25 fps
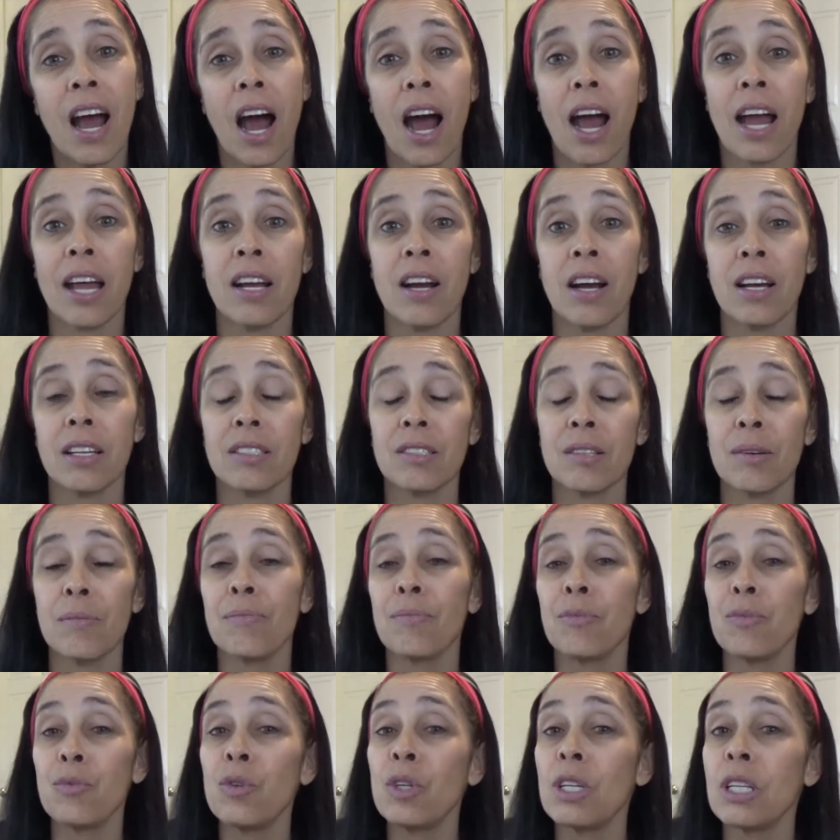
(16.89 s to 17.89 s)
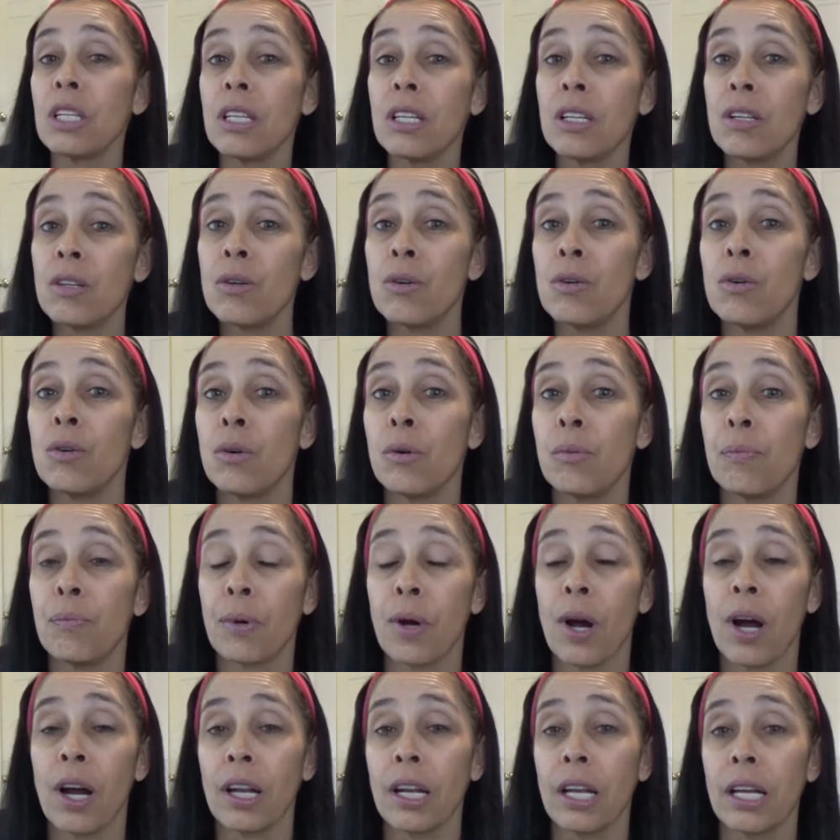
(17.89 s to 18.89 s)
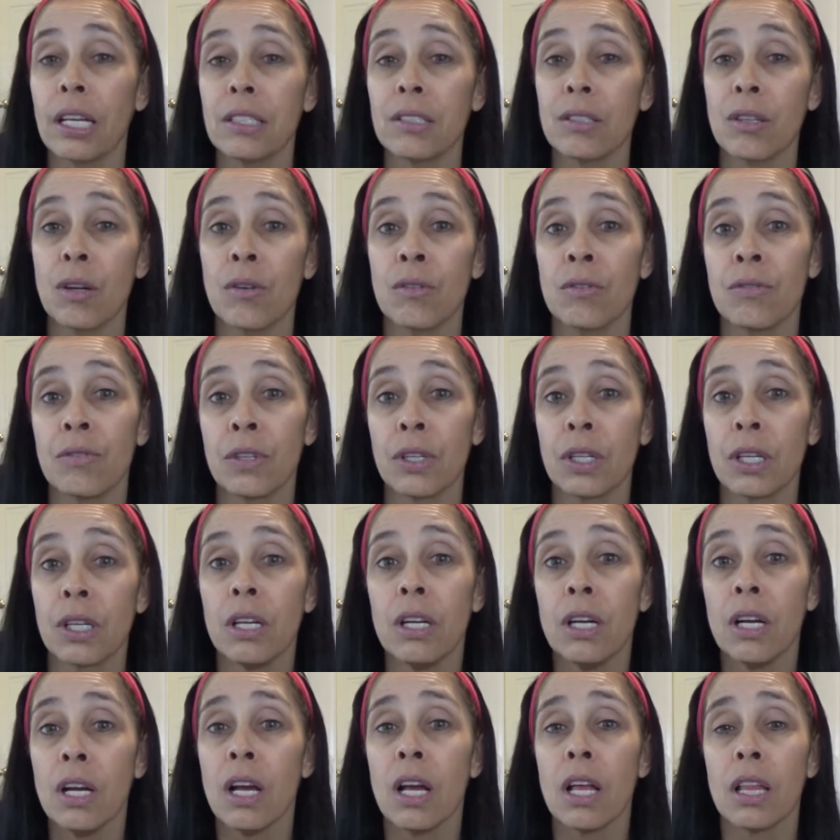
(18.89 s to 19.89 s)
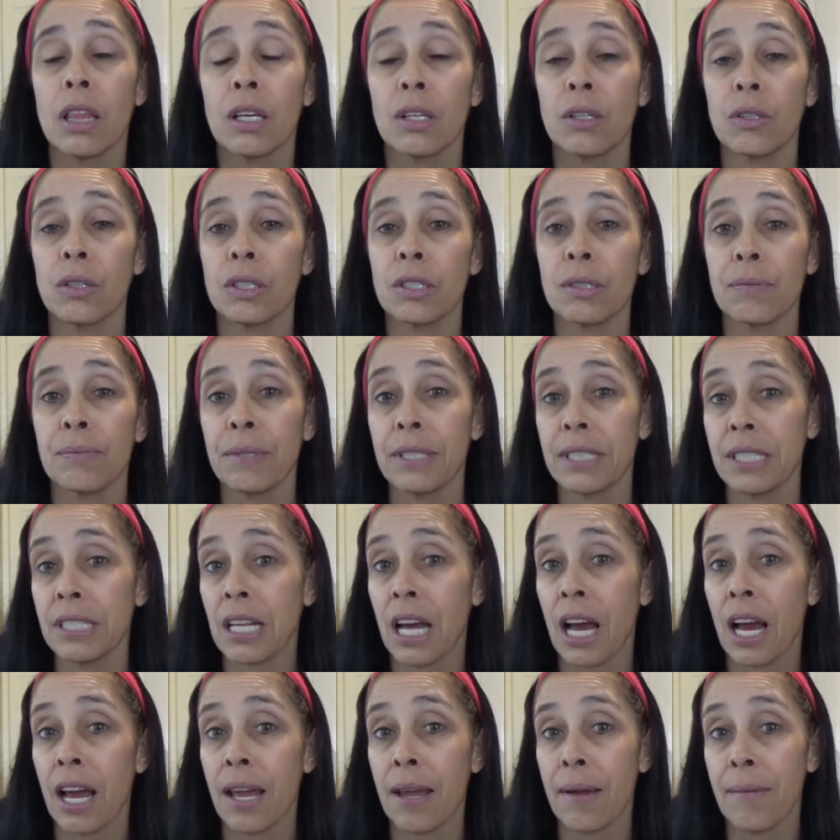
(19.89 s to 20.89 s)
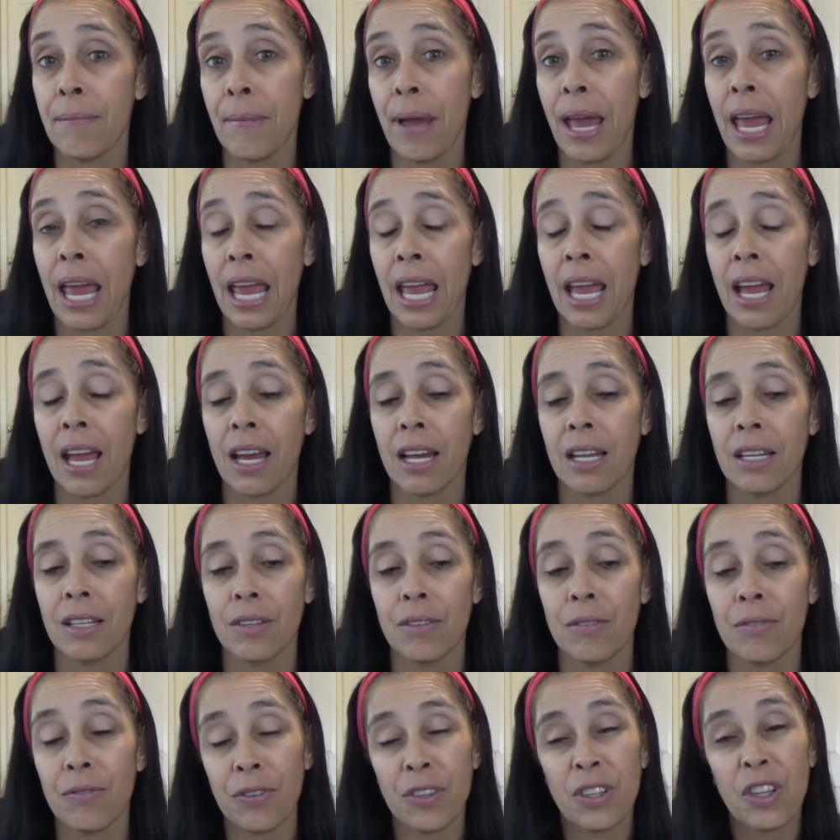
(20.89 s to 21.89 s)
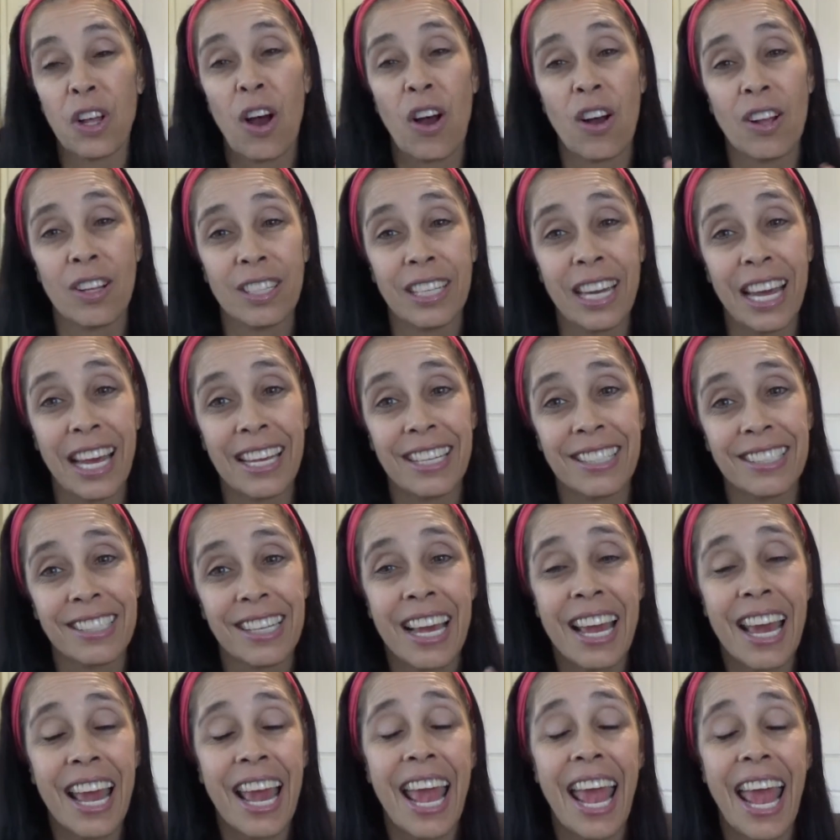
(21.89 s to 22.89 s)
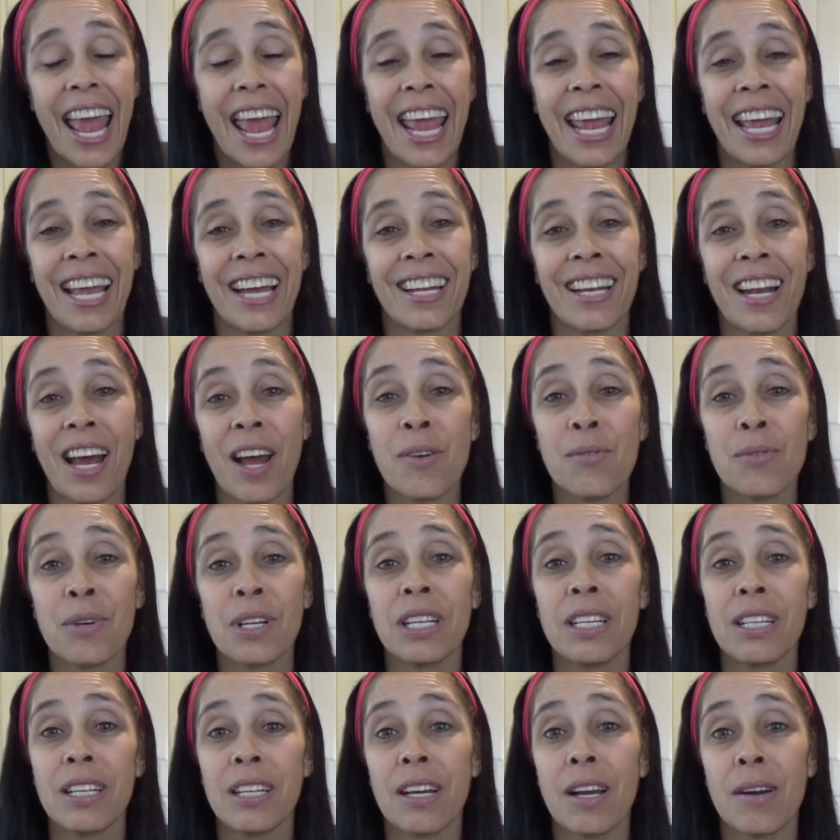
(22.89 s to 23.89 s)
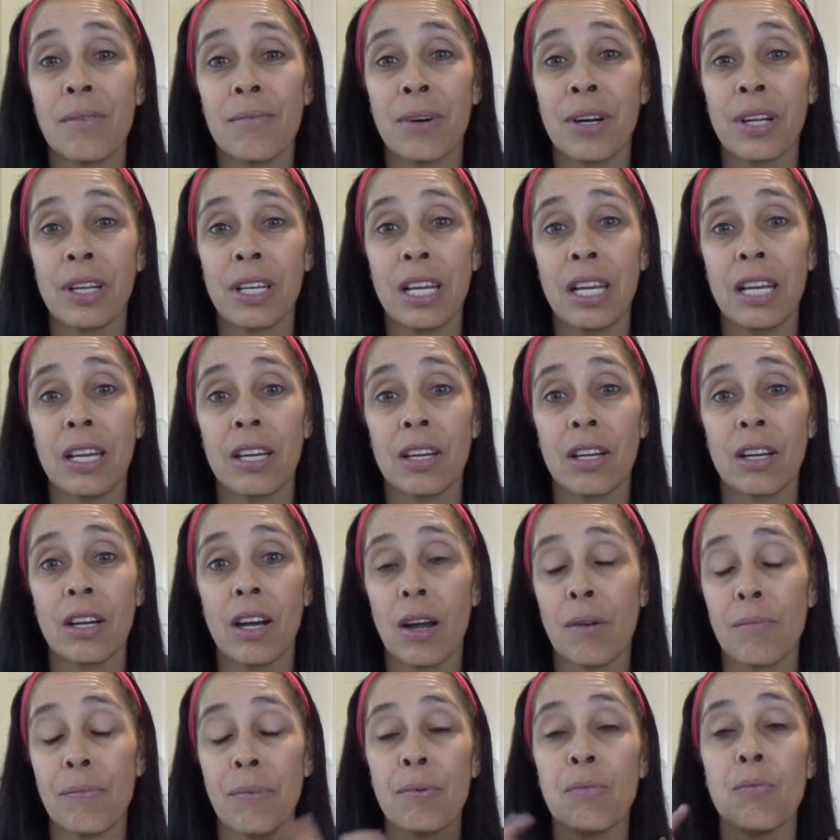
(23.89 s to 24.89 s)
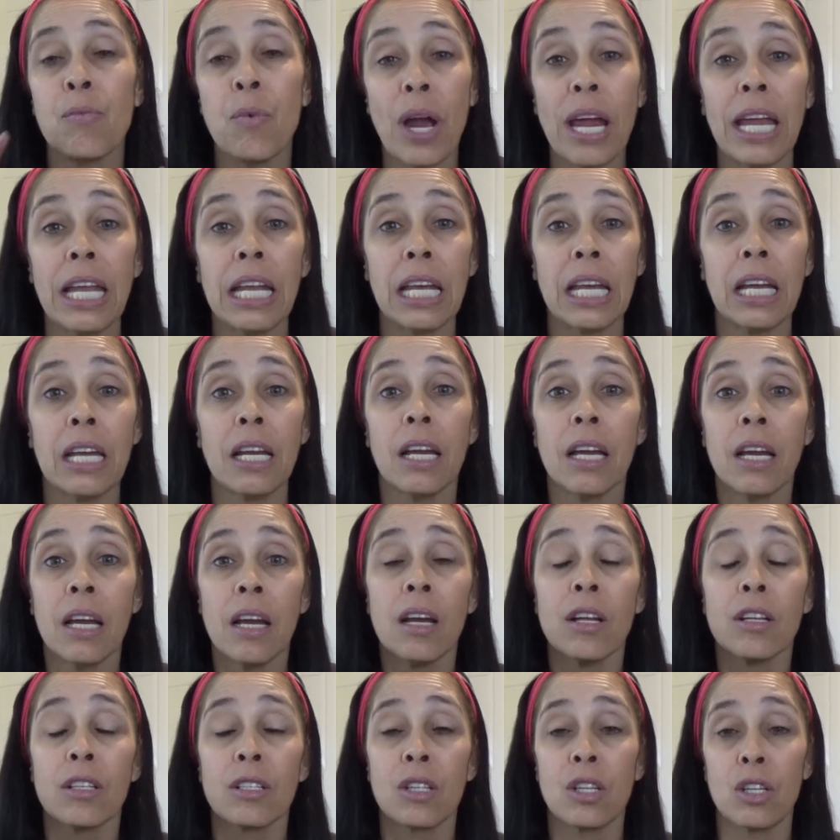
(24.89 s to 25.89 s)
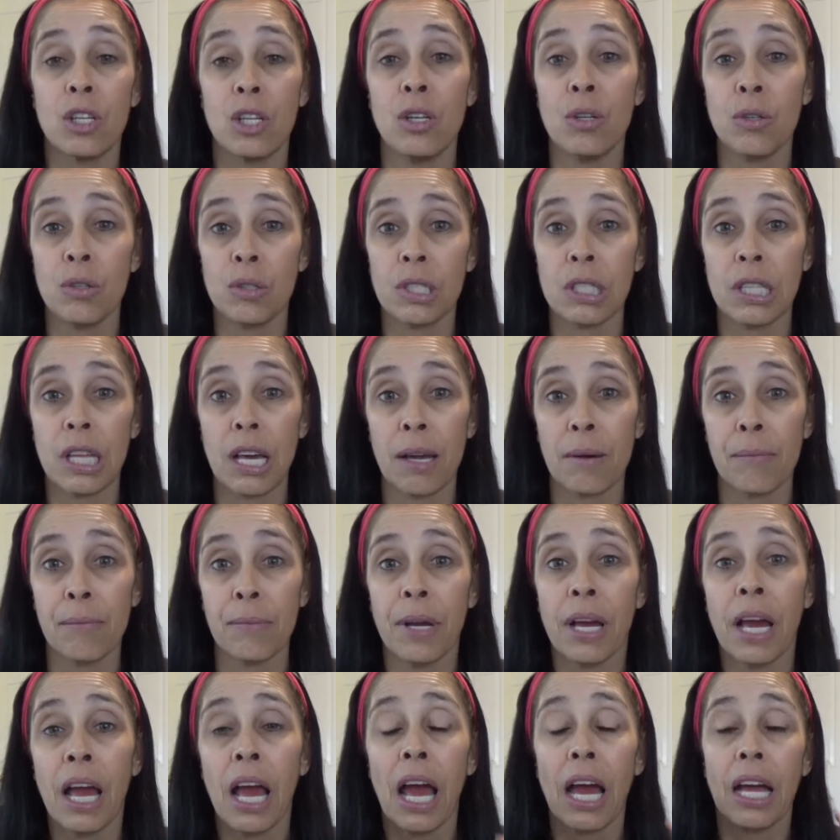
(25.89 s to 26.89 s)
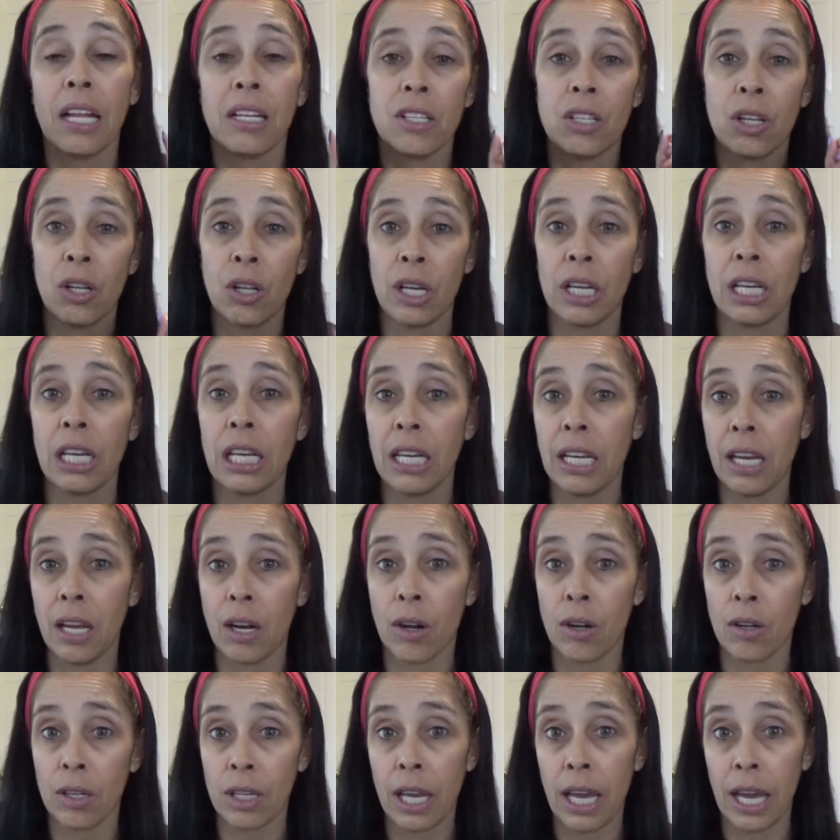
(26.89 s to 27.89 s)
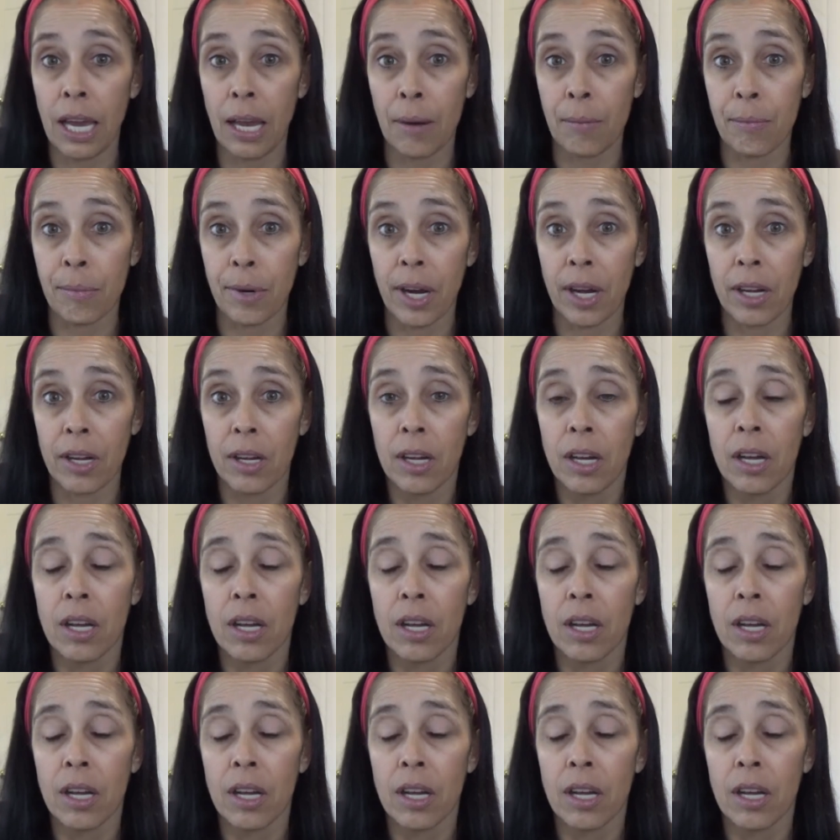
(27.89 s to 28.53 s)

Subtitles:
I got some really cool products over the Christmas time and for the holidays, and I wanted to come on here. I've been waiting to use them until I could get on camera.